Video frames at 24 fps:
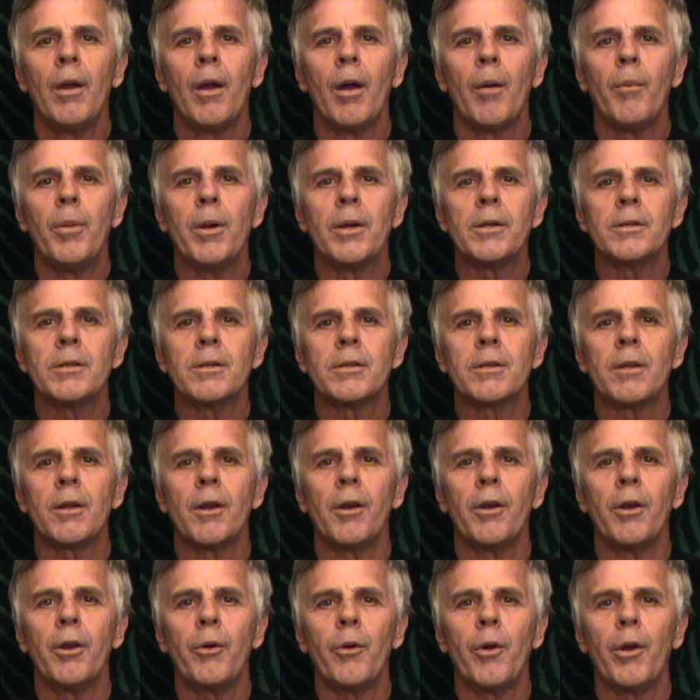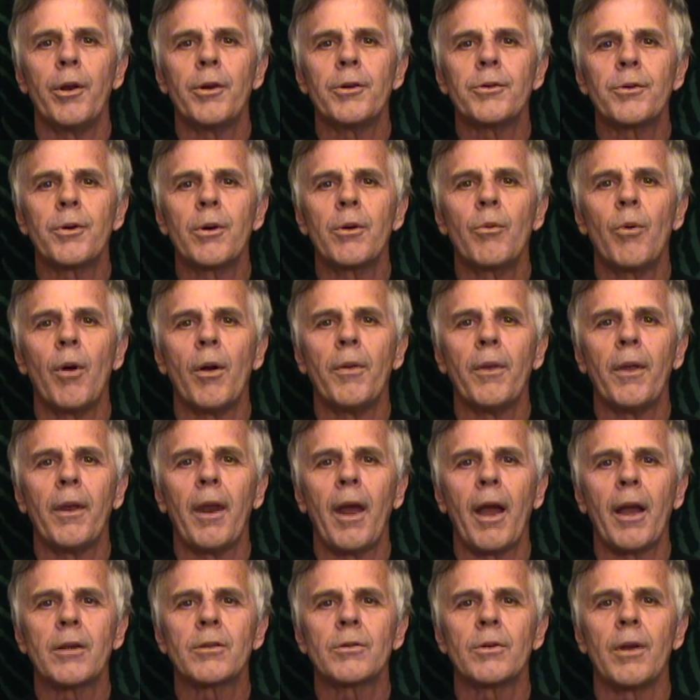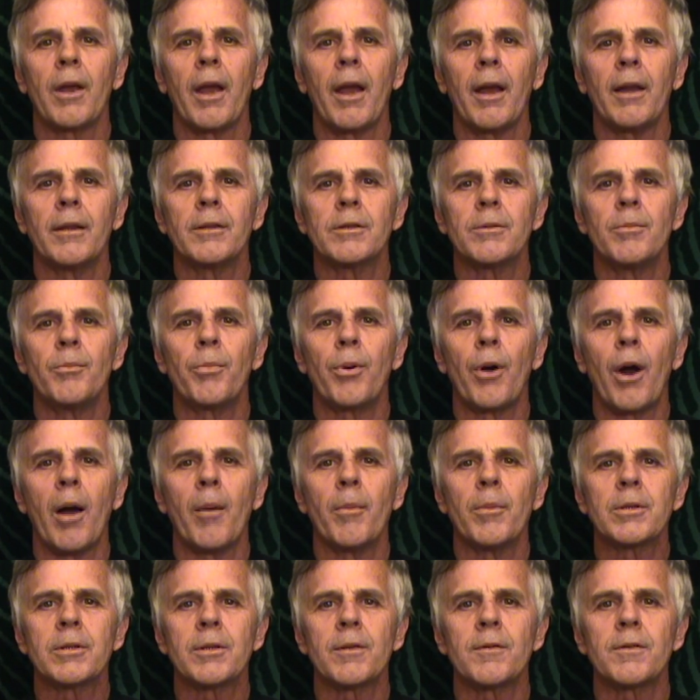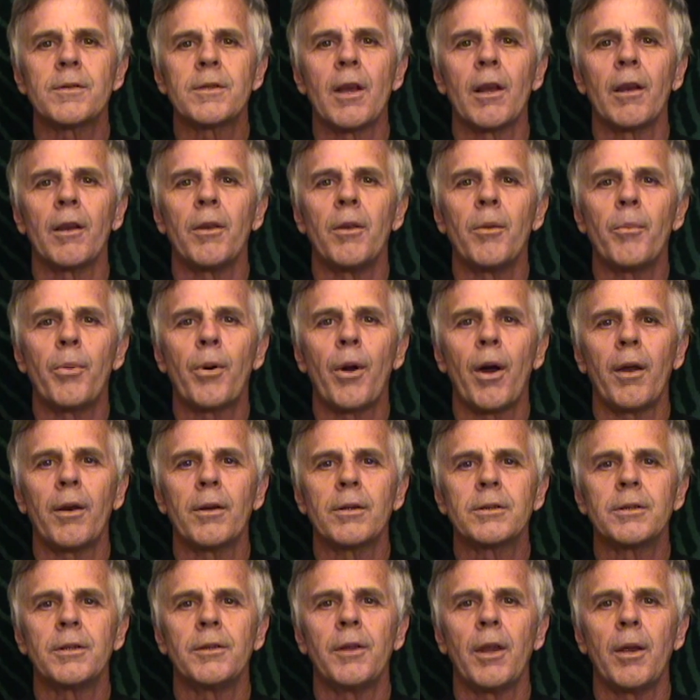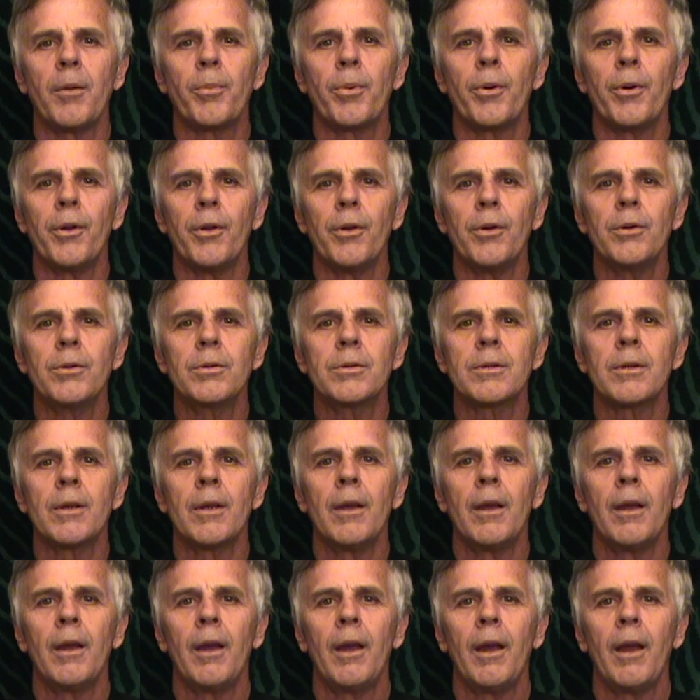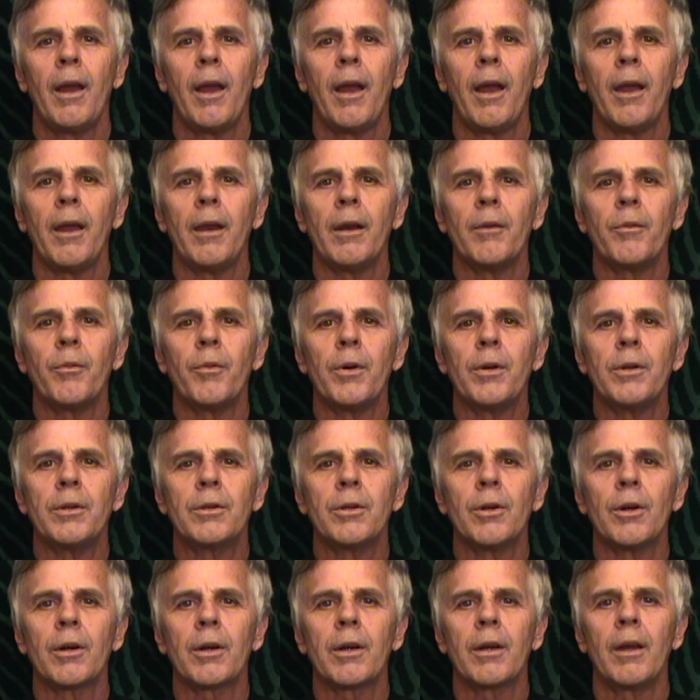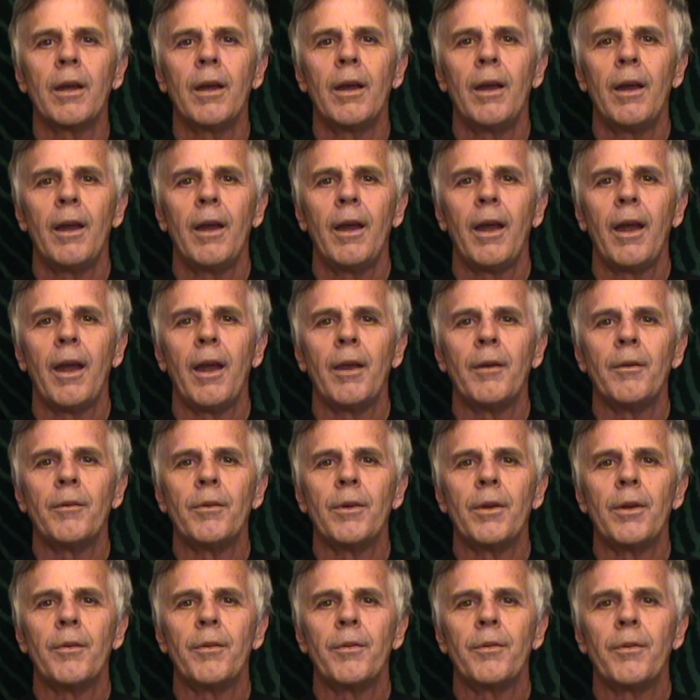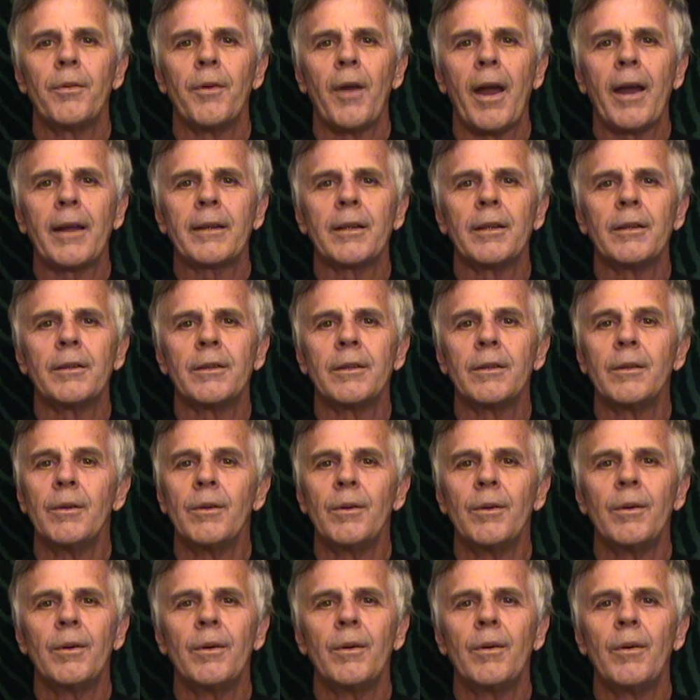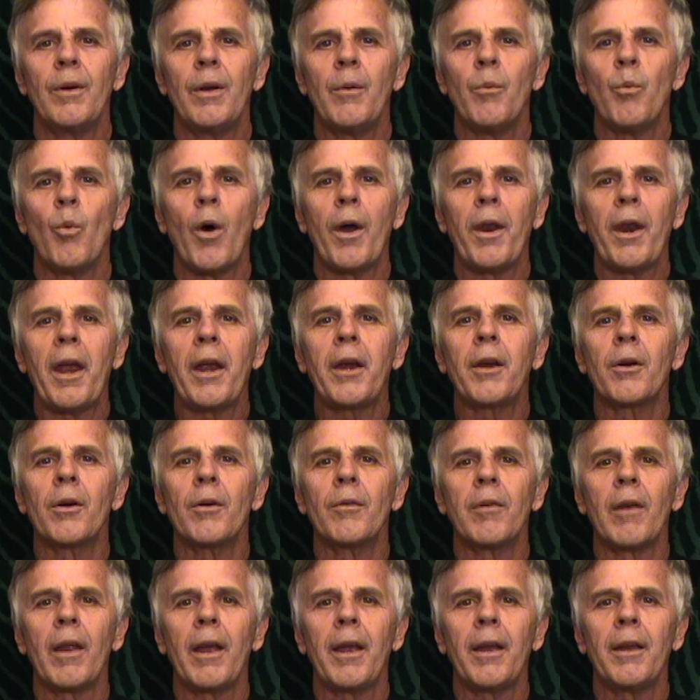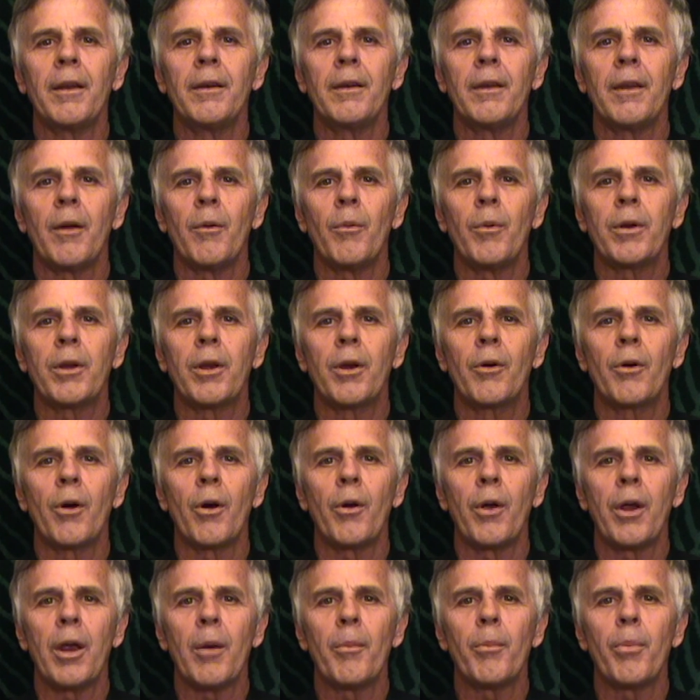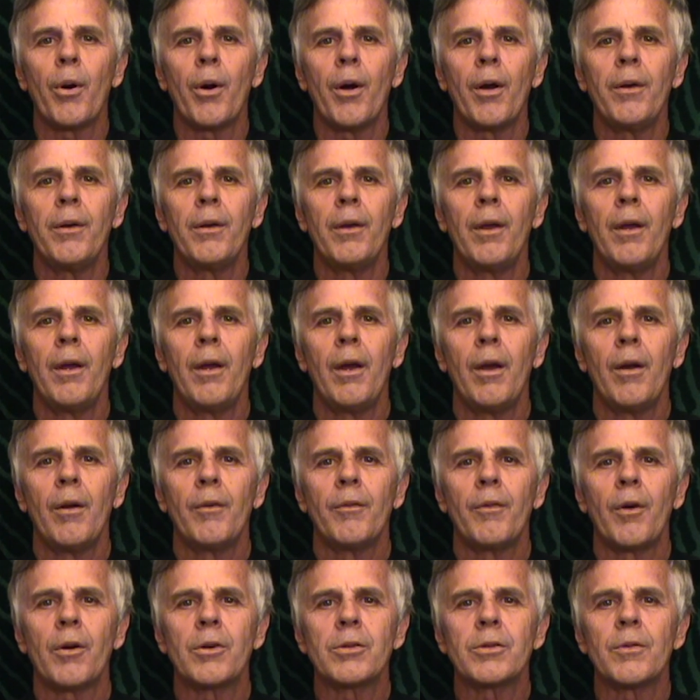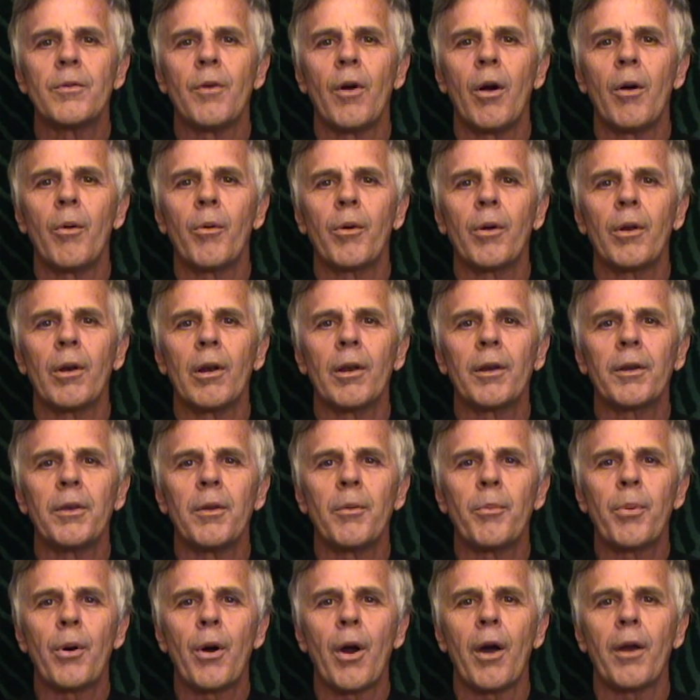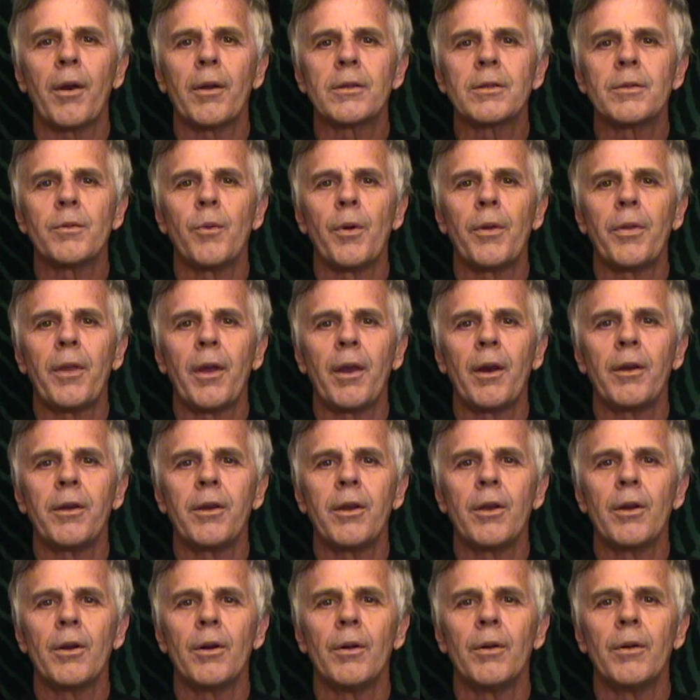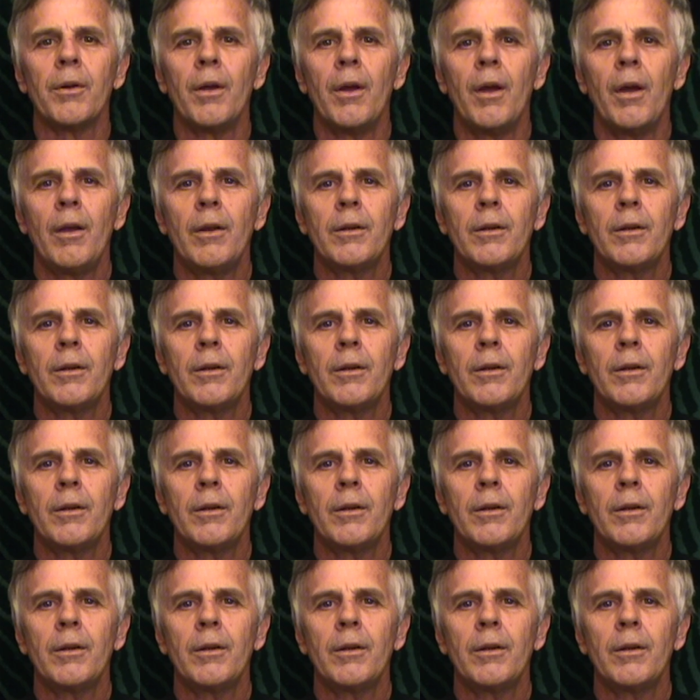a business in a new industry, one that actually had some promise of selling the products that they produced. And if we took and the fact that in one acre of land that we could grow hemp on, first of all, we're going to look at the products of what that'll yield.